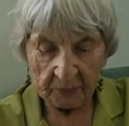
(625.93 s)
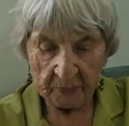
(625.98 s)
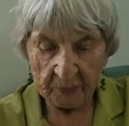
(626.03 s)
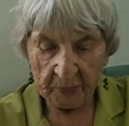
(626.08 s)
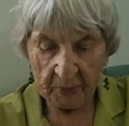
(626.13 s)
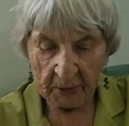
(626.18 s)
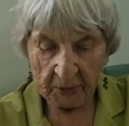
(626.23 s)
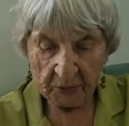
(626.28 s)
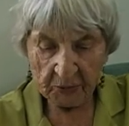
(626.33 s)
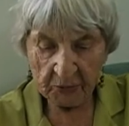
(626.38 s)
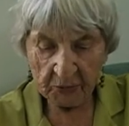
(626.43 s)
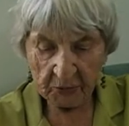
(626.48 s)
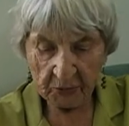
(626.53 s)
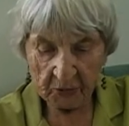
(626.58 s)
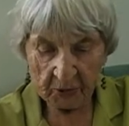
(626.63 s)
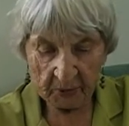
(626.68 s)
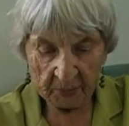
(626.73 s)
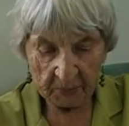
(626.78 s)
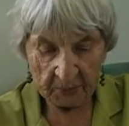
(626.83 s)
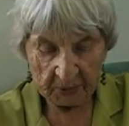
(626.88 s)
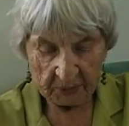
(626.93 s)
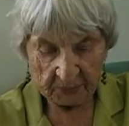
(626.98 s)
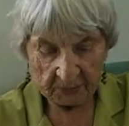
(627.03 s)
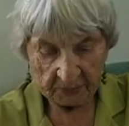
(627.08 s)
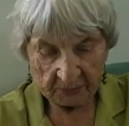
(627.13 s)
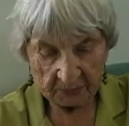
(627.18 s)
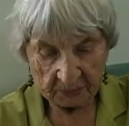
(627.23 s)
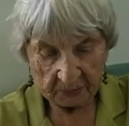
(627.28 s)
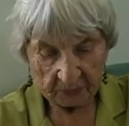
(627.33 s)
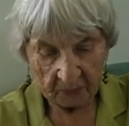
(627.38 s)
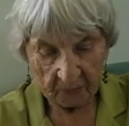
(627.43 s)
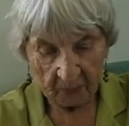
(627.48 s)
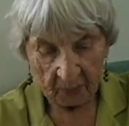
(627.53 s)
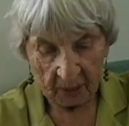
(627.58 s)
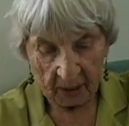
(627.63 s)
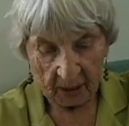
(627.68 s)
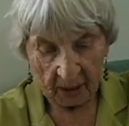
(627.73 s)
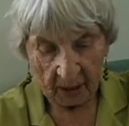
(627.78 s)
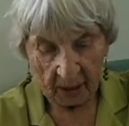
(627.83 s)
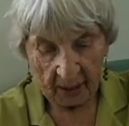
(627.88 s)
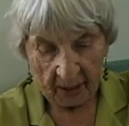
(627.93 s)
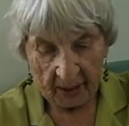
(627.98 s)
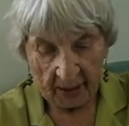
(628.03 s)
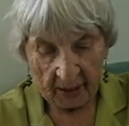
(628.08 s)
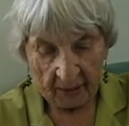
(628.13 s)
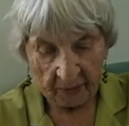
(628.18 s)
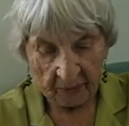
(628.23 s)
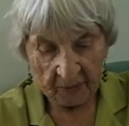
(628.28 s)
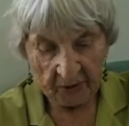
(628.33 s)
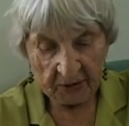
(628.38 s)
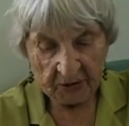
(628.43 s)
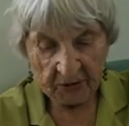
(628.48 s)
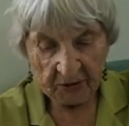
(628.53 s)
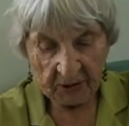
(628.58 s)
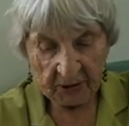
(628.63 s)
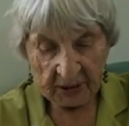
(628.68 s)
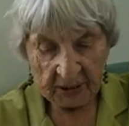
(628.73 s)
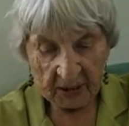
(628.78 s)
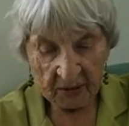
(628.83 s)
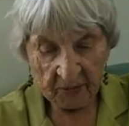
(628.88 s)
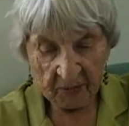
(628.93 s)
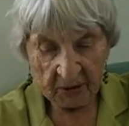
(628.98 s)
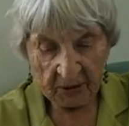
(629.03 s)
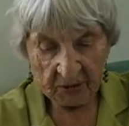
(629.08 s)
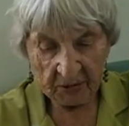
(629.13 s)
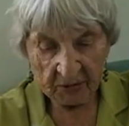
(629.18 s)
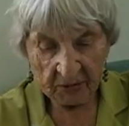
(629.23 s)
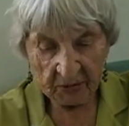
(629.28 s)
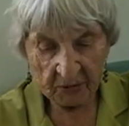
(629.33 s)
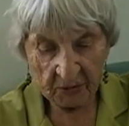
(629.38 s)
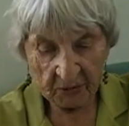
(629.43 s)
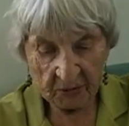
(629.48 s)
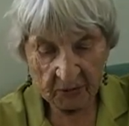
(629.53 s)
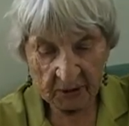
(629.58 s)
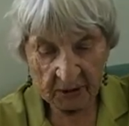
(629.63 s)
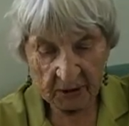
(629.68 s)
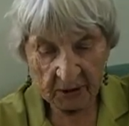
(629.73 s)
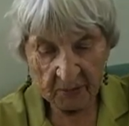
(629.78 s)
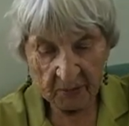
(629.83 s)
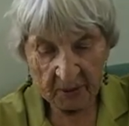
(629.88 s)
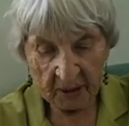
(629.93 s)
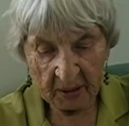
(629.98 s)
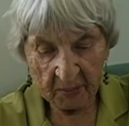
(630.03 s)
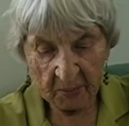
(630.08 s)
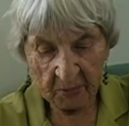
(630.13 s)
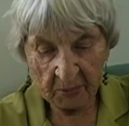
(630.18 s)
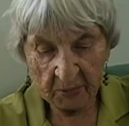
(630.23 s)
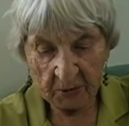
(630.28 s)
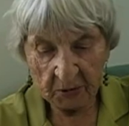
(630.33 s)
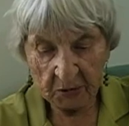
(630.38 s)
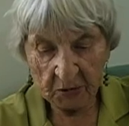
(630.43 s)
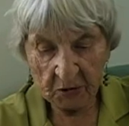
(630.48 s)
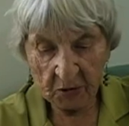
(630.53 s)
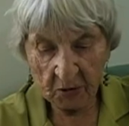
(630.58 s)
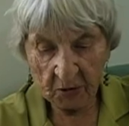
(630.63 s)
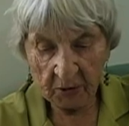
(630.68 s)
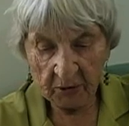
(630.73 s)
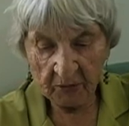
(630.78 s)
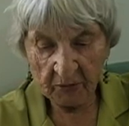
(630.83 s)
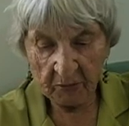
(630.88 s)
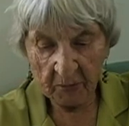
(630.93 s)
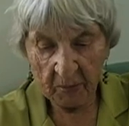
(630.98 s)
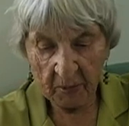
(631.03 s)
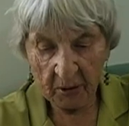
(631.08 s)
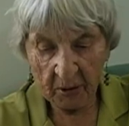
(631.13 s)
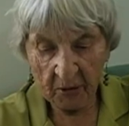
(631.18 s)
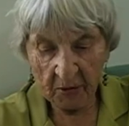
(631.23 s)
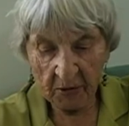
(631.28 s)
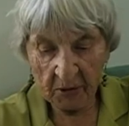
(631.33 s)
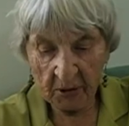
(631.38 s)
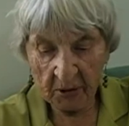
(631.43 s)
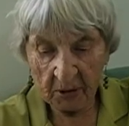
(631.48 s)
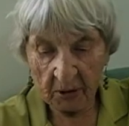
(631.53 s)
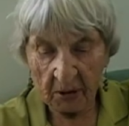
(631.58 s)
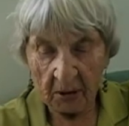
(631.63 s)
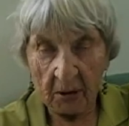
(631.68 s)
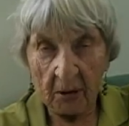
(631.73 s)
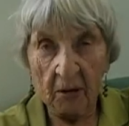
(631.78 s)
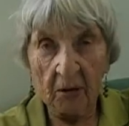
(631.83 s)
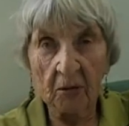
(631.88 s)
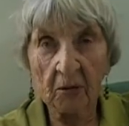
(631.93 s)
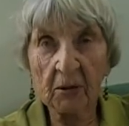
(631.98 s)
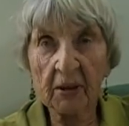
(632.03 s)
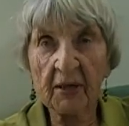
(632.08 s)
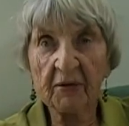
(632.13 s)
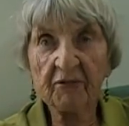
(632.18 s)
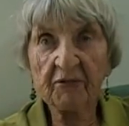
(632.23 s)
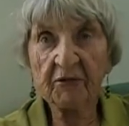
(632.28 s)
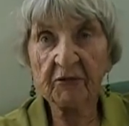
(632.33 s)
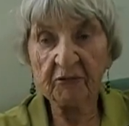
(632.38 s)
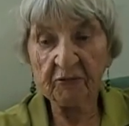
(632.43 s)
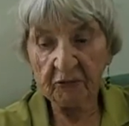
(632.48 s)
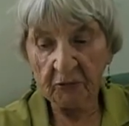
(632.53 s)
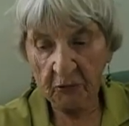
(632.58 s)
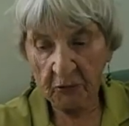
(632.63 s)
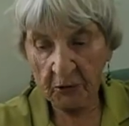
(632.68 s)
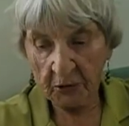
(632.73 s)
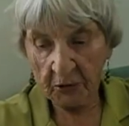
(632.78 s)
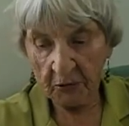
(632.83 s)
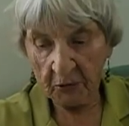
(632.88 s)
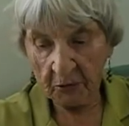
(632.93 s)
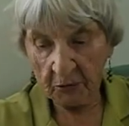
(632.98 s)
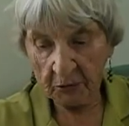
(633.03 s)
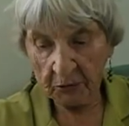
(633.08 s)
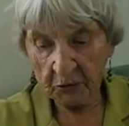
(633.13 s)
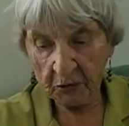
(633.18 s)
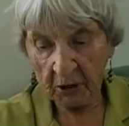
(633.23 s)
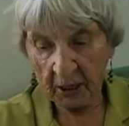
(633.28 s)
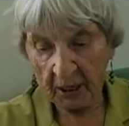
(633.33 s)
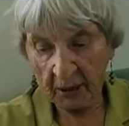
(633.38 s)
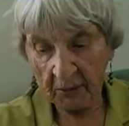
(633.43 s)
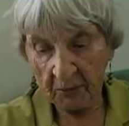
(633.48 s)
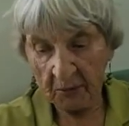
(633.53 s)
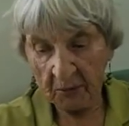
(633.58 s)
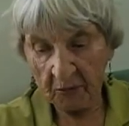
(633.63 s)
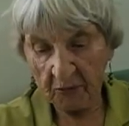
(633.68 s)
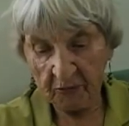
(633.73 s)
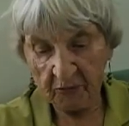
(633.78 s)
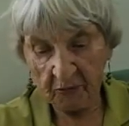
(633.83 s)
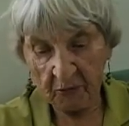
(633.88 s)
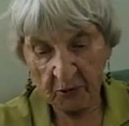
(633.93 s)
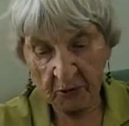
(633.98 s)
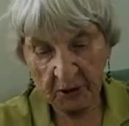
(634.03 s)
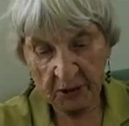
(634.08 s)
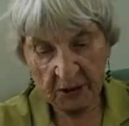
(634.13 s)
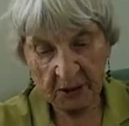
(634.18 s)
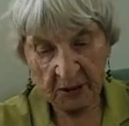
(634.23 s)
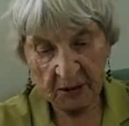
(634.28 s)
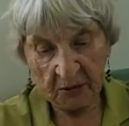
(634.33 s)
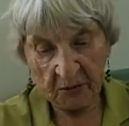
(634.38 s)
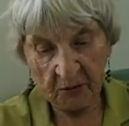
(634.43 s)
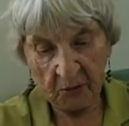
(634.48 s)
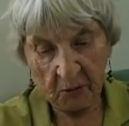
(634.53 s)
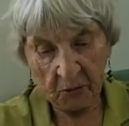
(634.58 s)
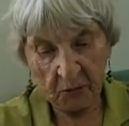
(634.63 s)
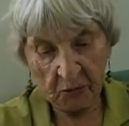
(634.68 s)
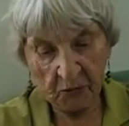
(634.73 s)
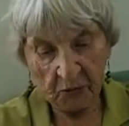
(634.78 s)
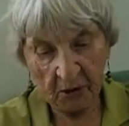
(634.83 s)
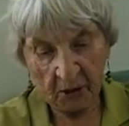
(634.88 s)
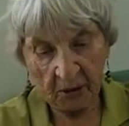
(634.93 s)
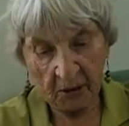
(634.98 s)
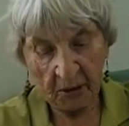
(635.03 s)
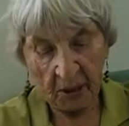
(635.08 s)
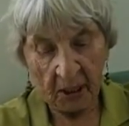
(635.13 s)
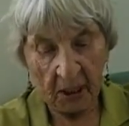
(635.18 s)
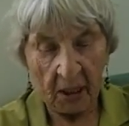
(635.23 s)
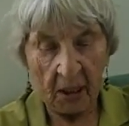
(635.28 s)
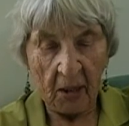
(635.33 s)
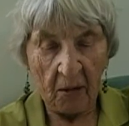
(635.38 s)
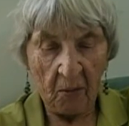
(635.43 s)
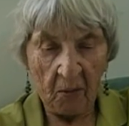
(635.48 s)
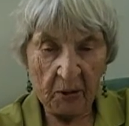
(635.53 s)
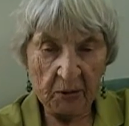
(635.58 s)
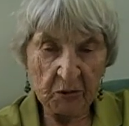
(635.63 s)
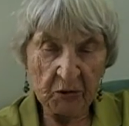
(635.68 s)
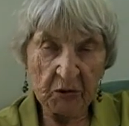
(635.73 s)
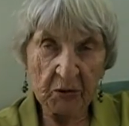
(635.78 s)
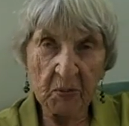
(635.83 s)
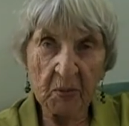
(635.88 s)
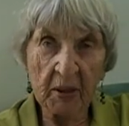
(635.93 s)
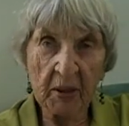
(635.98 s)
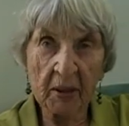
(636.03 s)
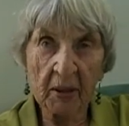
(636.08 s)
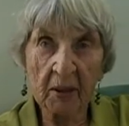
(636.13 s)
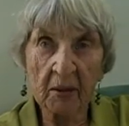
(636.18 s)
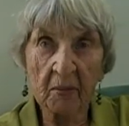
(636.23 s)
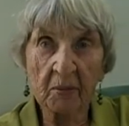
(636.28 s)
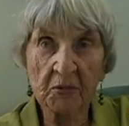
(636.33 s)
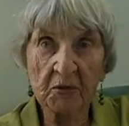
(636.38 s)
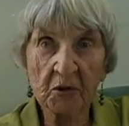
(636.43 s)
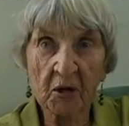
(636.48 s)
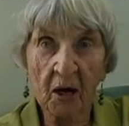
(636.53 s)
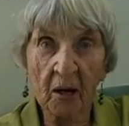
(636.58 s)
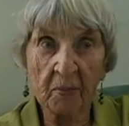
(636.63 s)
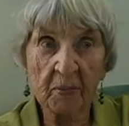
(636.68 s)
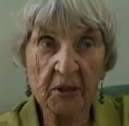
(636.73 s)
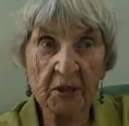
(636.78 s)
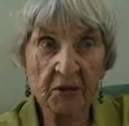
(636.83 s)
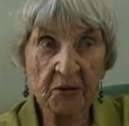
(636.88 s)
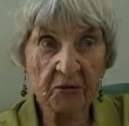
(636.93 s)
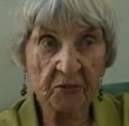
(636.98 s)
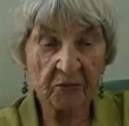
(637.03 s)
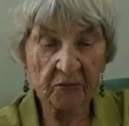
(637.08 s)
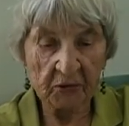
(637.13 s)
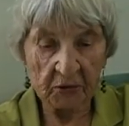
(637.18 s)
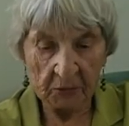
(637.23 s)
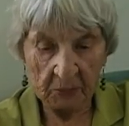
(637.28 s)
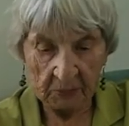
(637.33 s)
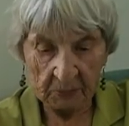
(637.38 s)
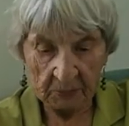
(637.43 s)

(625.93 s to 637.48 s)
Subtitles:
Postscript. Recently I read a story in the paper which told of a mother who left a 4-year-old child with her 14-year-old son while she went on a job interview.